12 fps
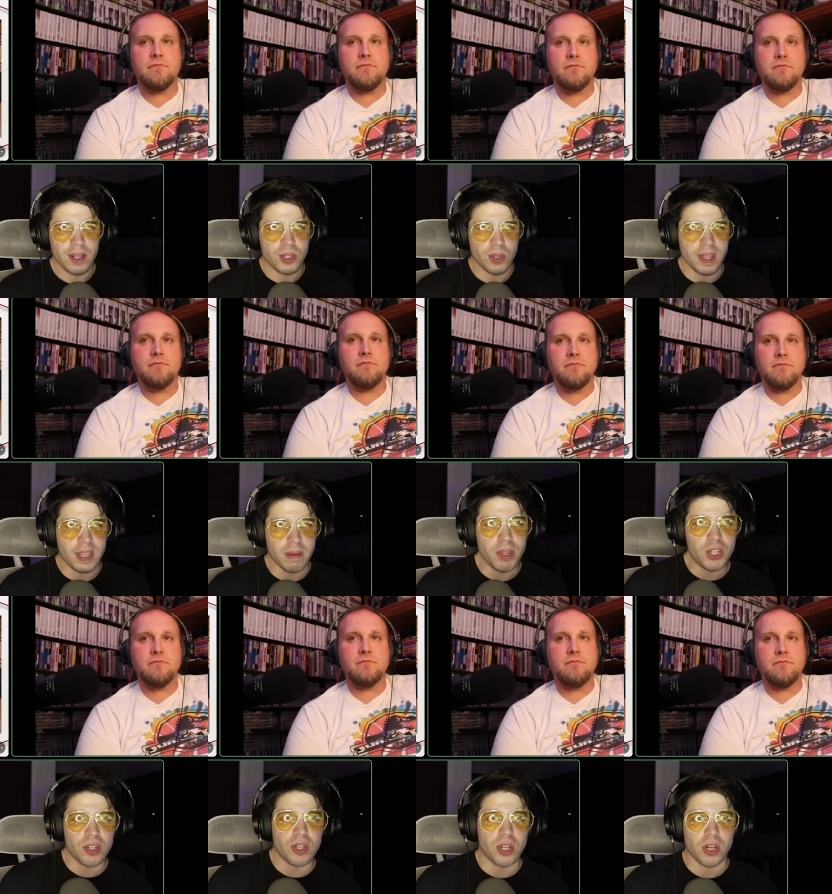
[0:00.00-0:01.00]
Speaker 1: and so they
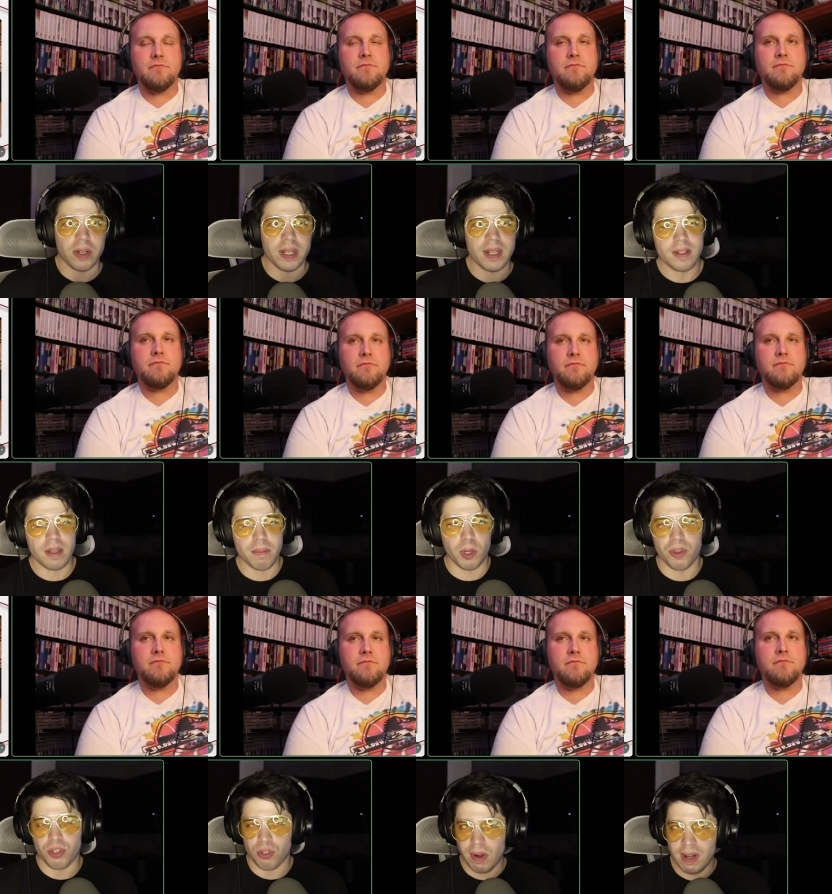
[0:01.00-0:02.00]
commissioned Atari to build this
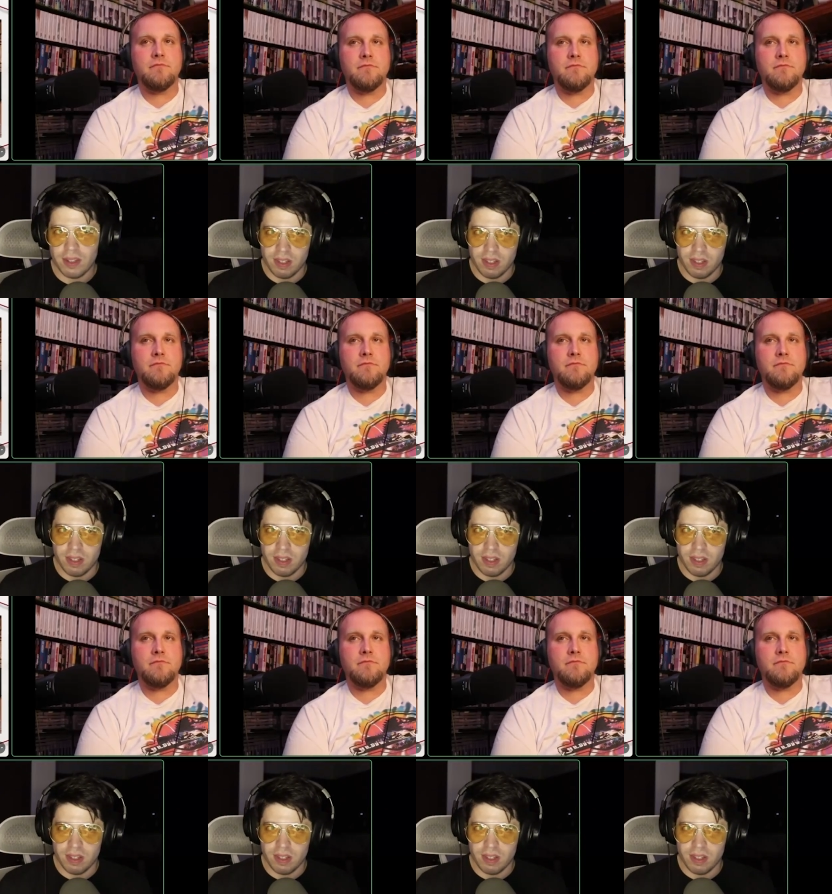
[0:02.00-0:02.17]
training